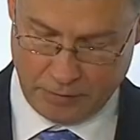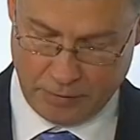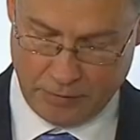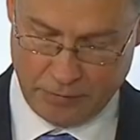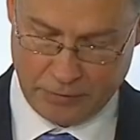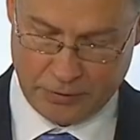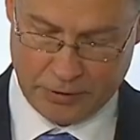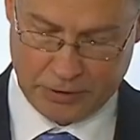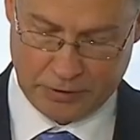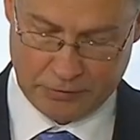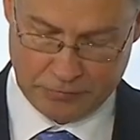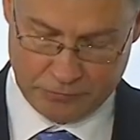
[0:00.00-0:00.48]

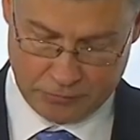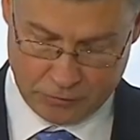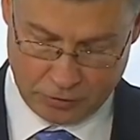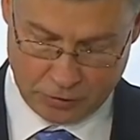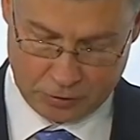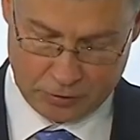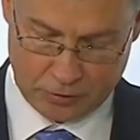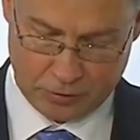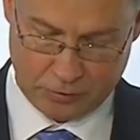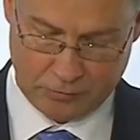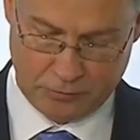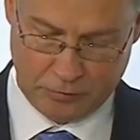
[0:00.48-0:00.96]
however, if
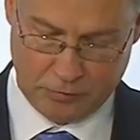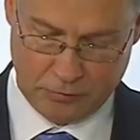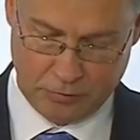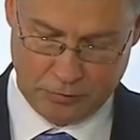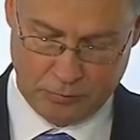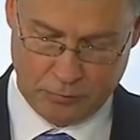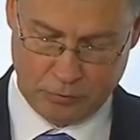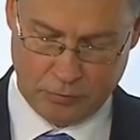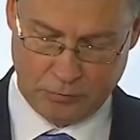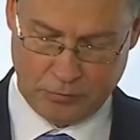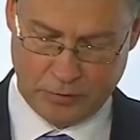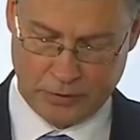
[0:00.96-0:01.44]
not, we
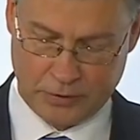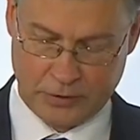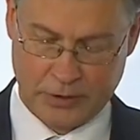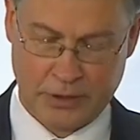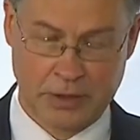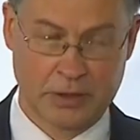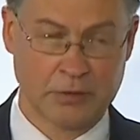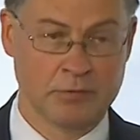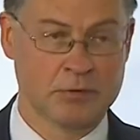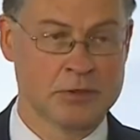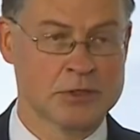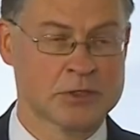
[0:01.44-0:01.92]
will move
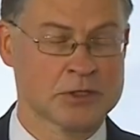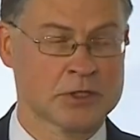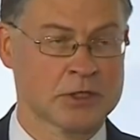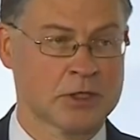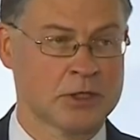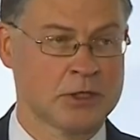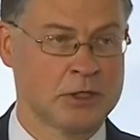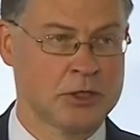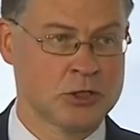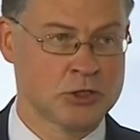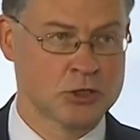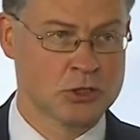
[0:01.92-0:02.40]
ahead with
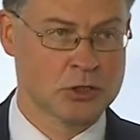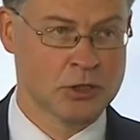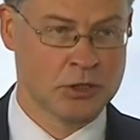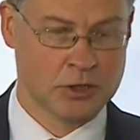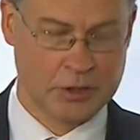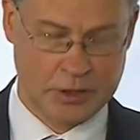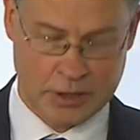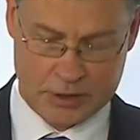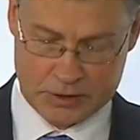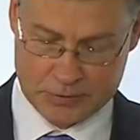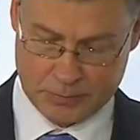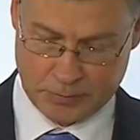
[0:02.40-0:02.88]
a
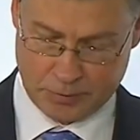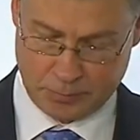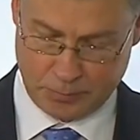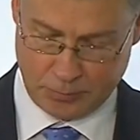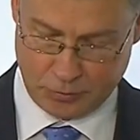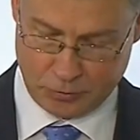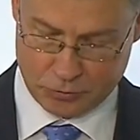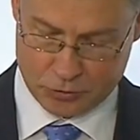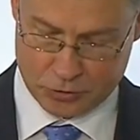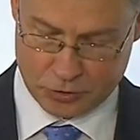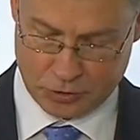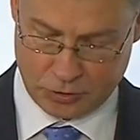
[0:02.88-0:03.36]
digital tax
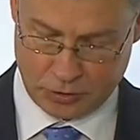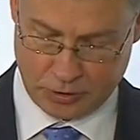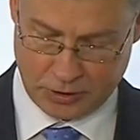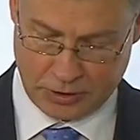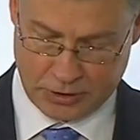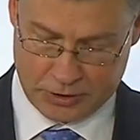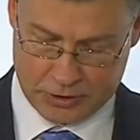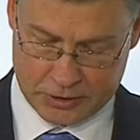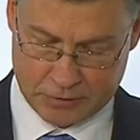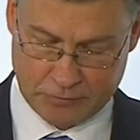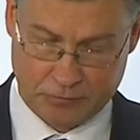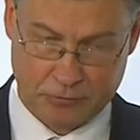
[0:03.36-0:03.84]
proposal
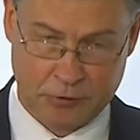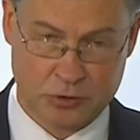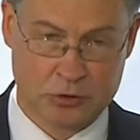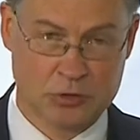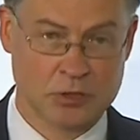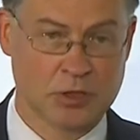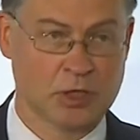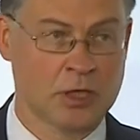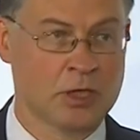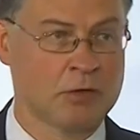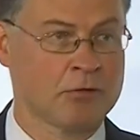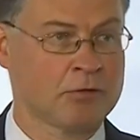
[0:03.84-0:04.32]
in the
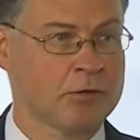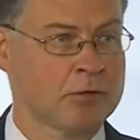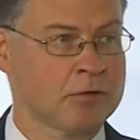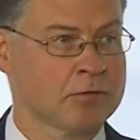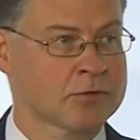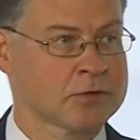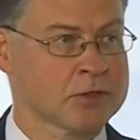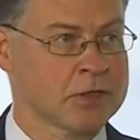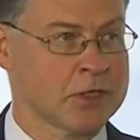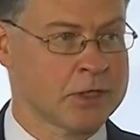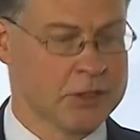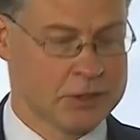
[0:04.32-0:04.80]
first half
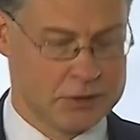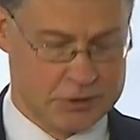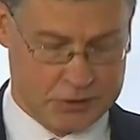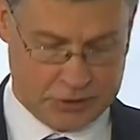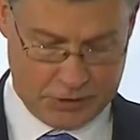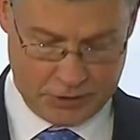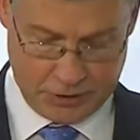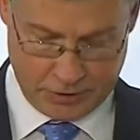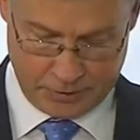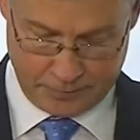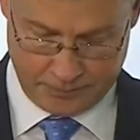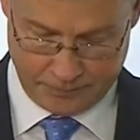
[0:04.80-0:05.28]
of the next
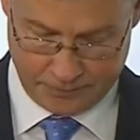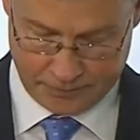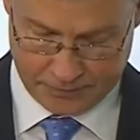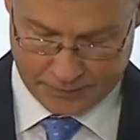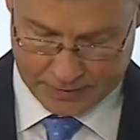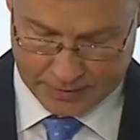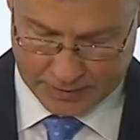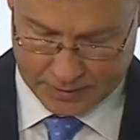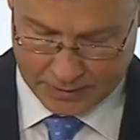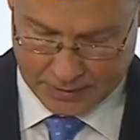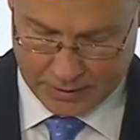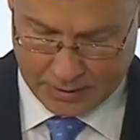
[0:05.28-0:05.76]
year.
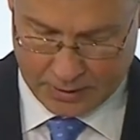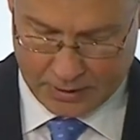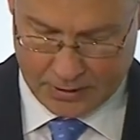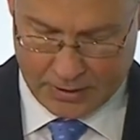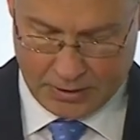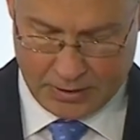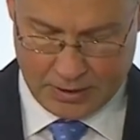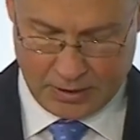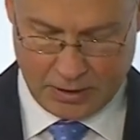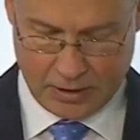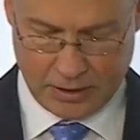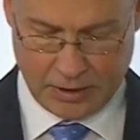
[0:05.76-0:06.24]

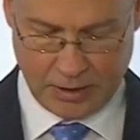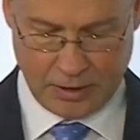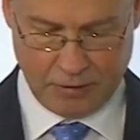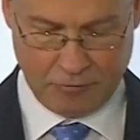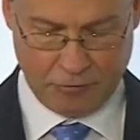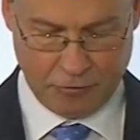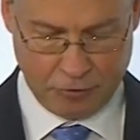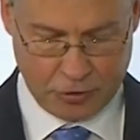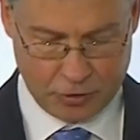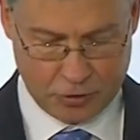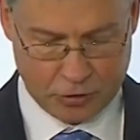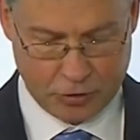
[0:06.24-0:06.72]
Uh, a
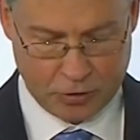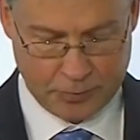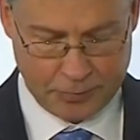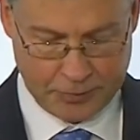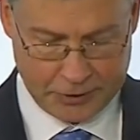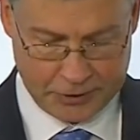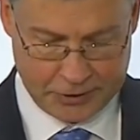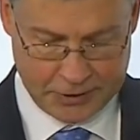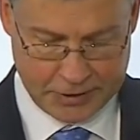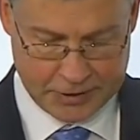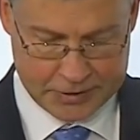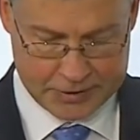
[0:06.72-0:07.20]
fair
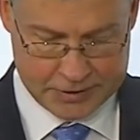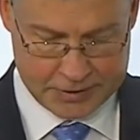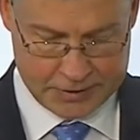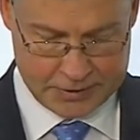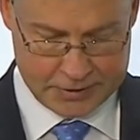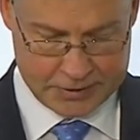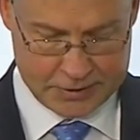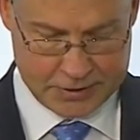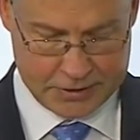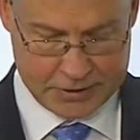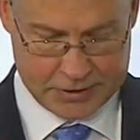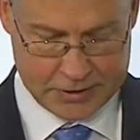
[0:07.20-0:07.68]
corporate tax
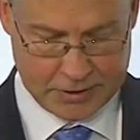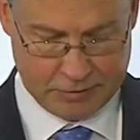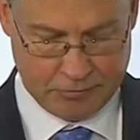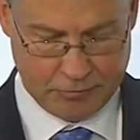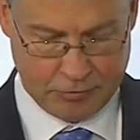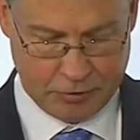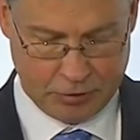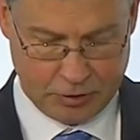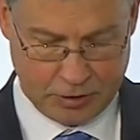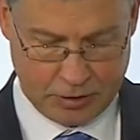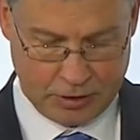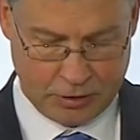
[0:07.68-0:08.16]

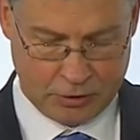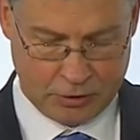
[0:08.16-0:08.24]
system will